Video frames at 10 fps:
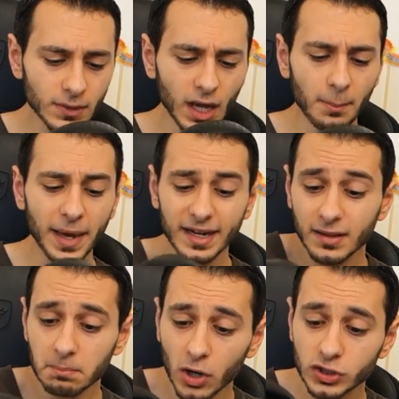Uh, better
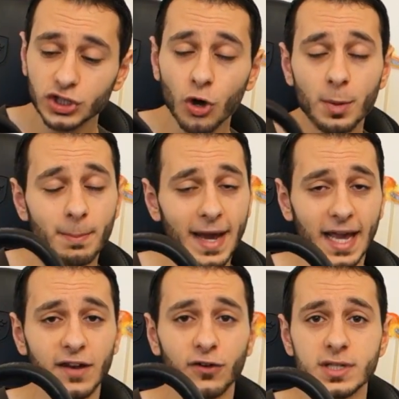than most open back
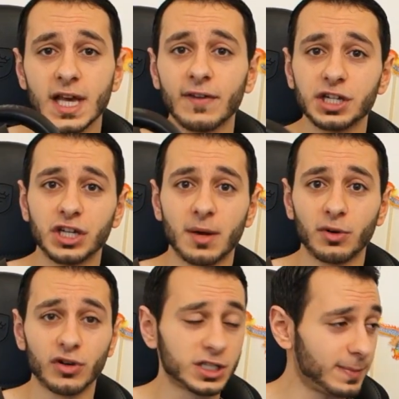headphones I've actually come
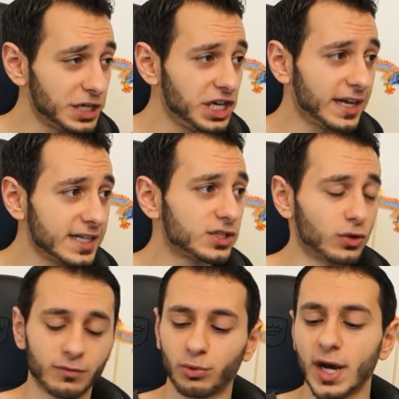across, especially at this
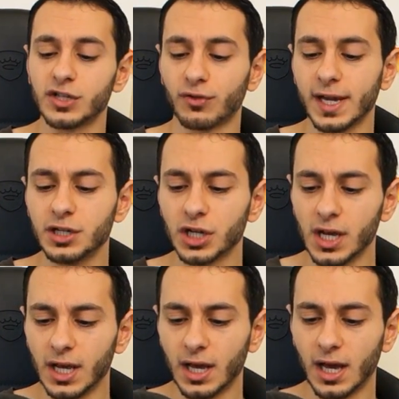sort of price range,
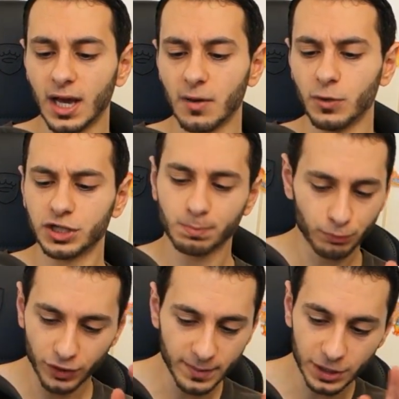uh, which
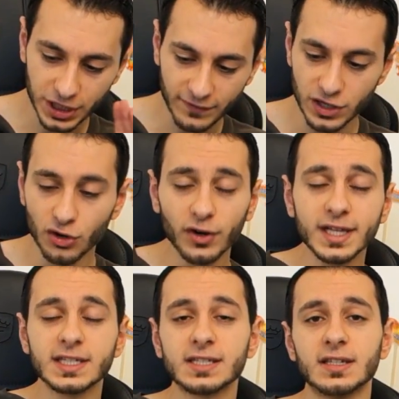pretty much have a
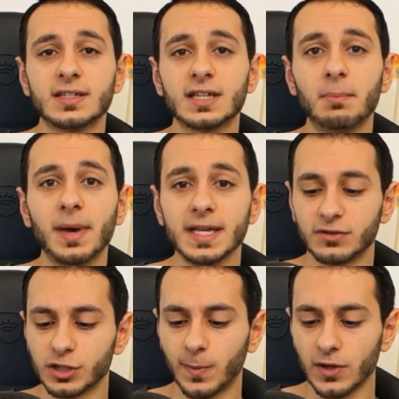non-existent sub-bass
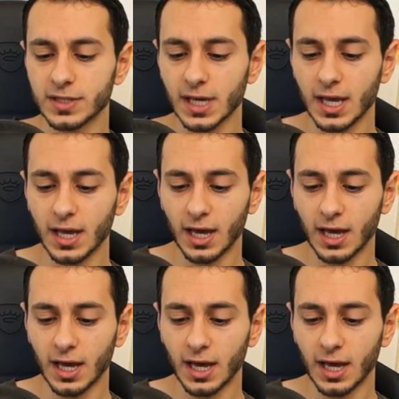response.